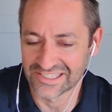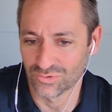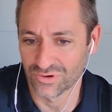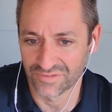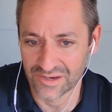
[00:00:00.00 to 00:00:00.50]
So
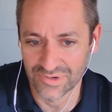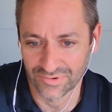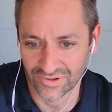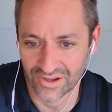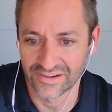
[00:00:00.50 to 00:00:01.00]
we'll invite
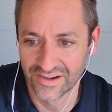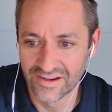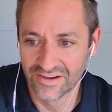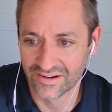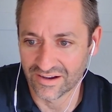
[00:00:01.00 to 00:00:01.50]
people on
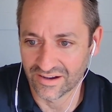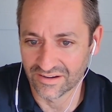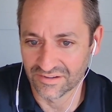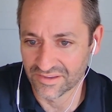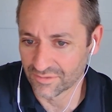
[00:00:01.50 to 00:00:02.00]

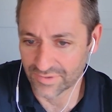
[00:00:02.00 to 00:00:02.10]
there.